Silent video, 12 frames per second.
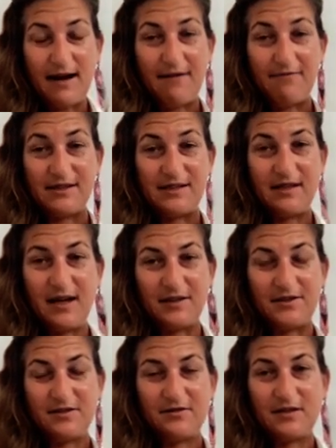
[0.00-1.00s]
was
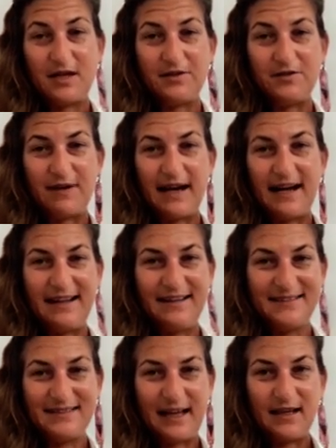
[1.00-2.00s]
not
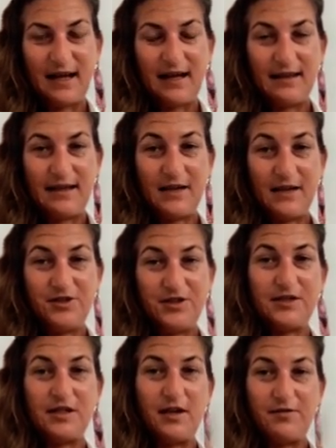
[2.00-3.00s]
well, and not
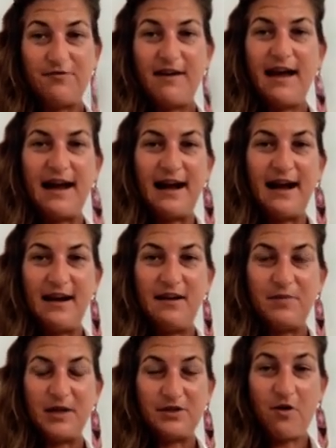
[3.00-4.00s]
just not well,
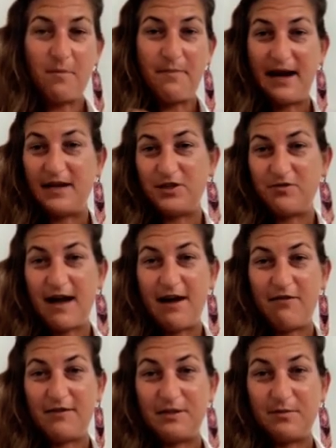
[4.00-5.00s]
but compared to how
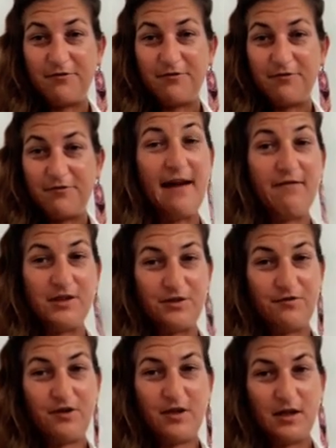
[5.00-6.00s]
I was before, I was
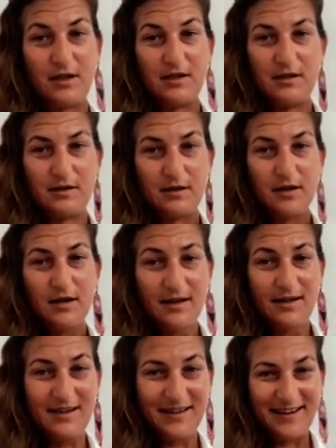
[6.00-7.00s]
worse,
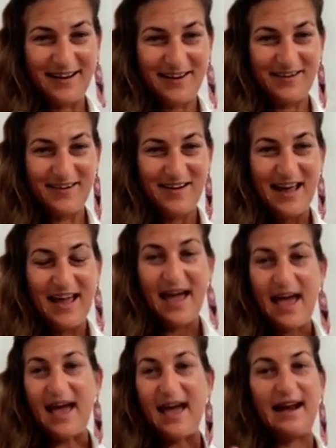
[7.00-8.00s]
and
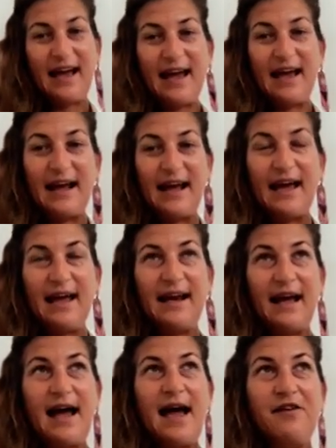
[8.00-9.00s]

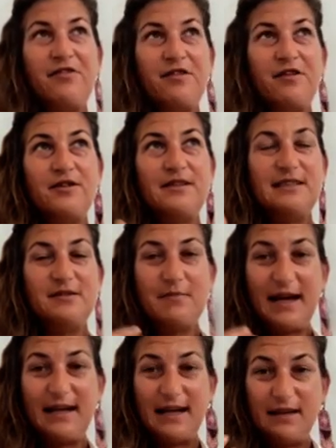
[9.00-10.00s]
I thought in
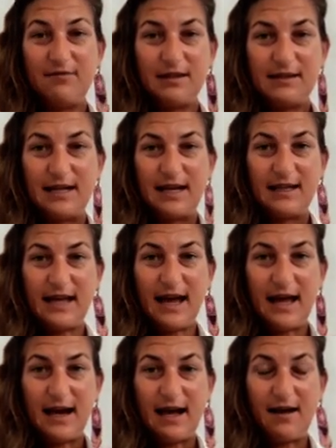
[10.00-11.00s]
my naivete
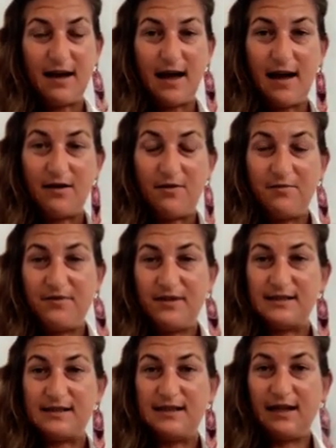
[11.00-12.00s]
that
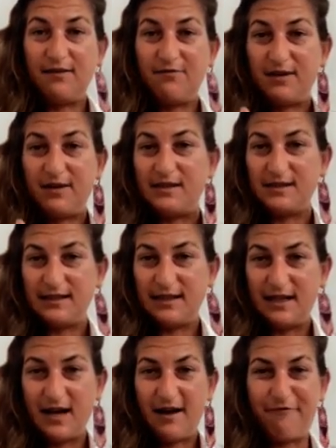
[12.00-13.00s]
obviously it wasn't
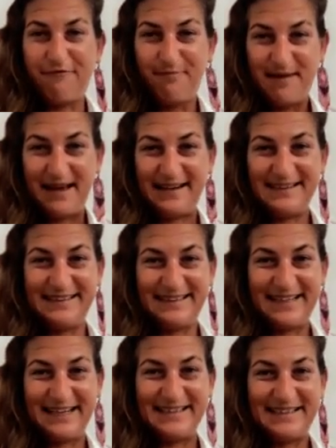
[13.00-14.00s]
enough
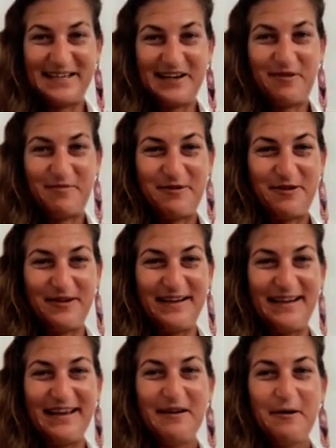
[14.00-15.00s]
medicine and
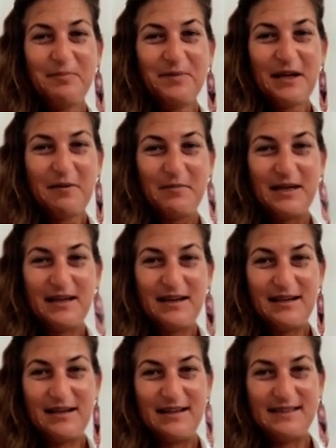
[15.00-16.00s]
ceremony,
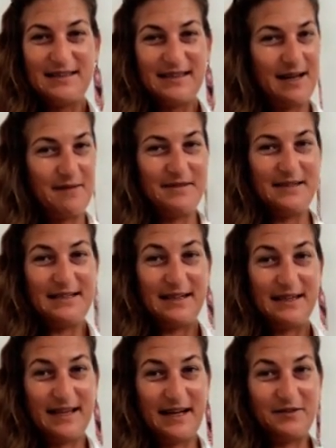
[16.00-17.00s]
because I'm
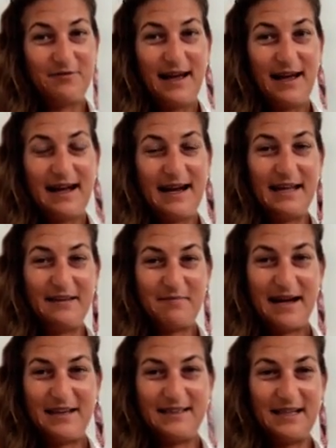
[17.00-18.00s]
still not well, and
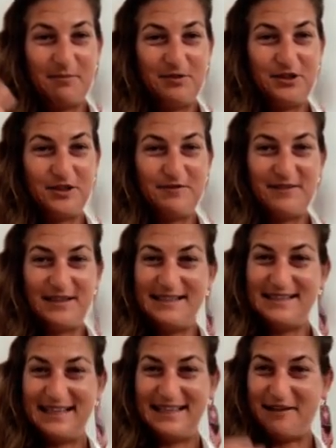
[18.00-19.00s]
my assumption
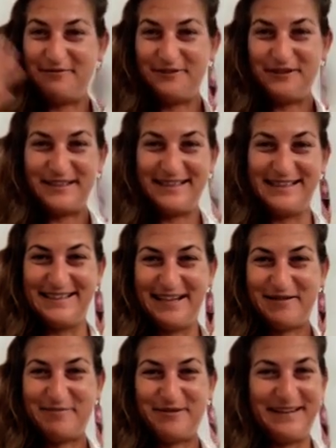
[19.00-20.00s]
was that after the
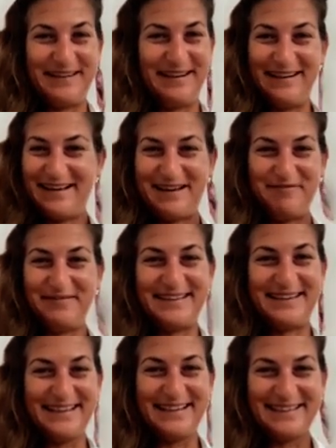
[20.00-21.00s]
ceremony
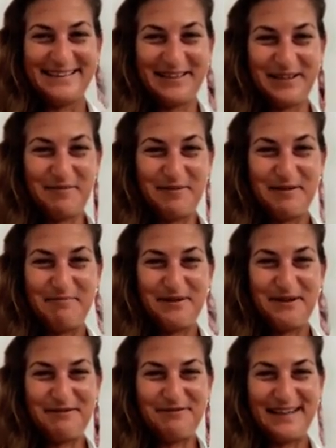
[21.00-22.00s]
everything is gonna be
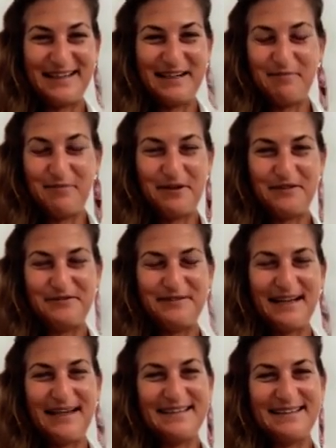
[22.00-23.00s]
perfectly
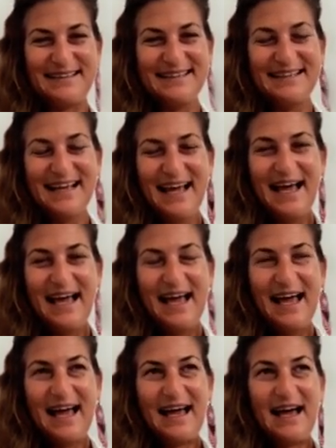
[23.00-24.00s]
perfect.
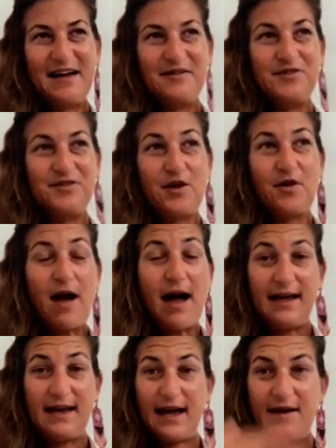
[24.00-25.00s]
And so I
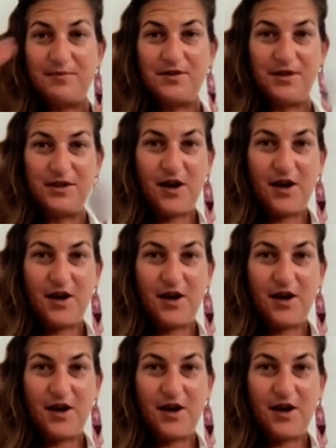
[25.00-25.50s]
kept,